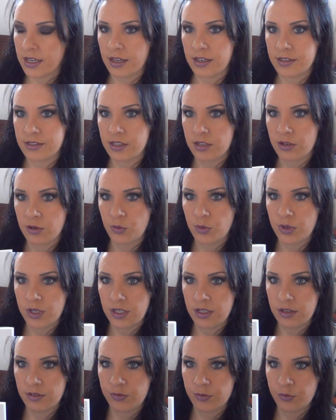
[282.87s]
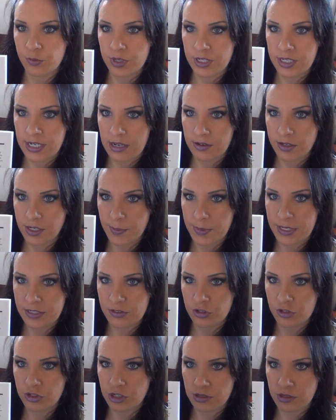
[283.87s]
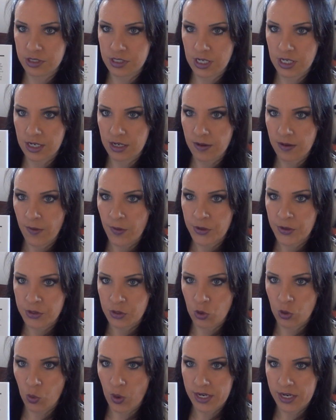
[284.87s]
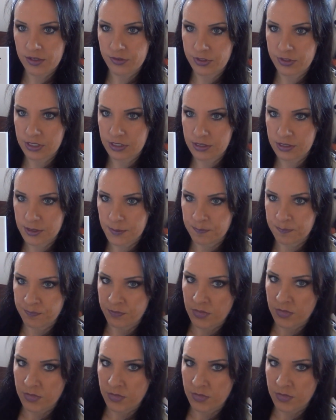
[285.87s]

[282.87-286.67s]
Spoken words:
is that we're now going to be introducing quavers.